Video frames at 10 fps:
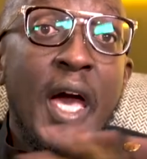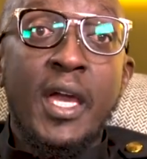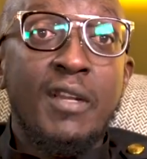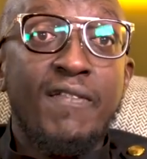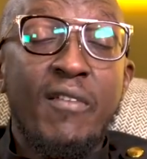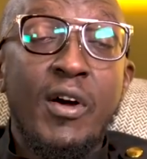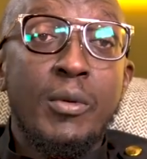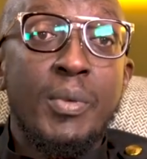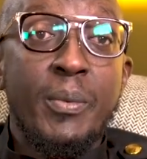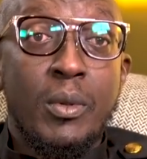I hit
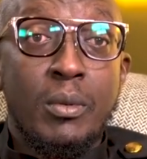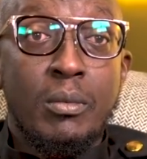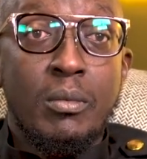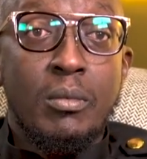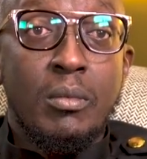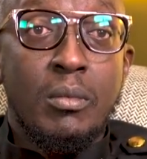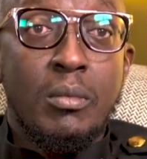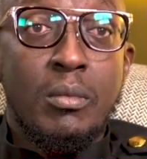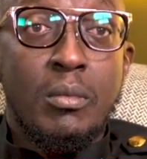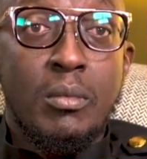500 people.
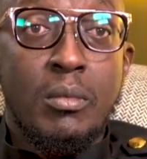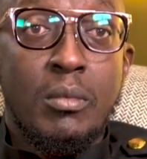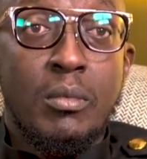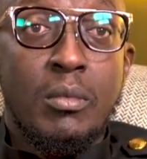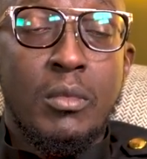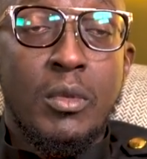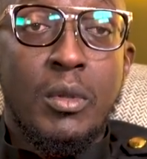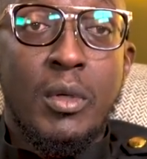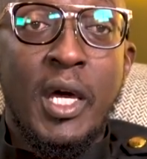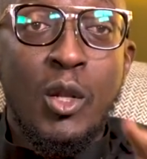And
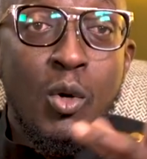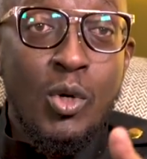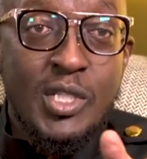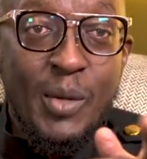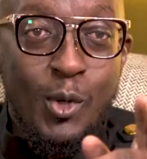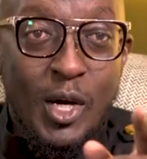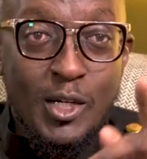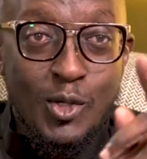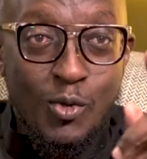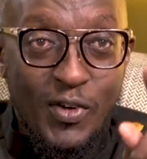WhatsApp, you
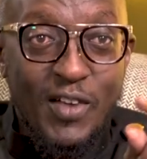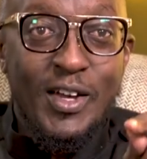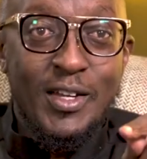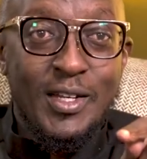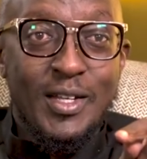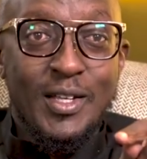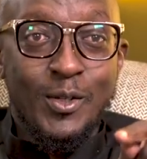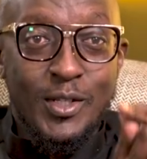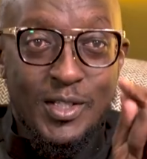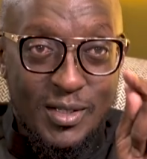can't do 500.
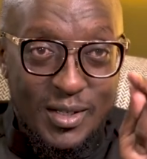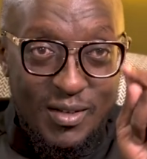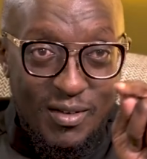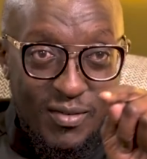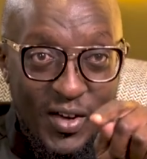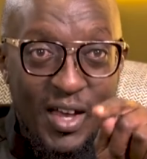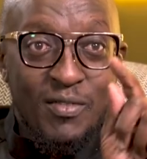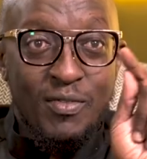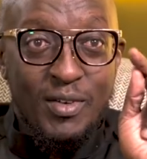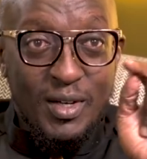So it's
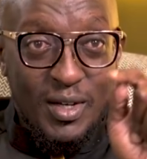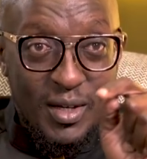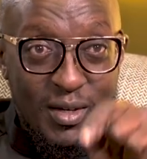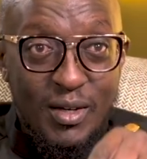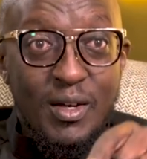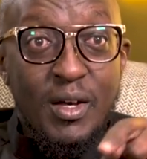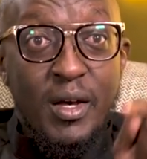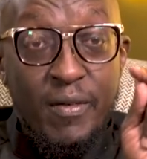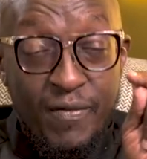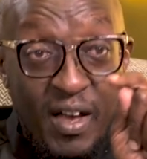
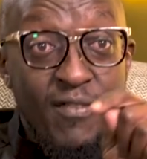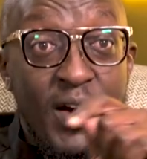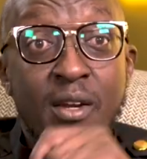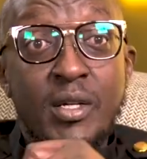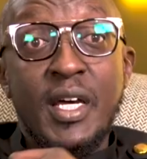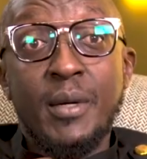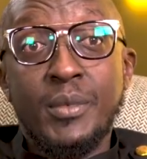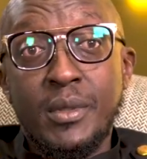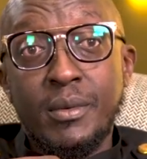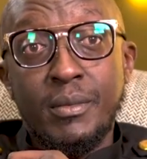100 times.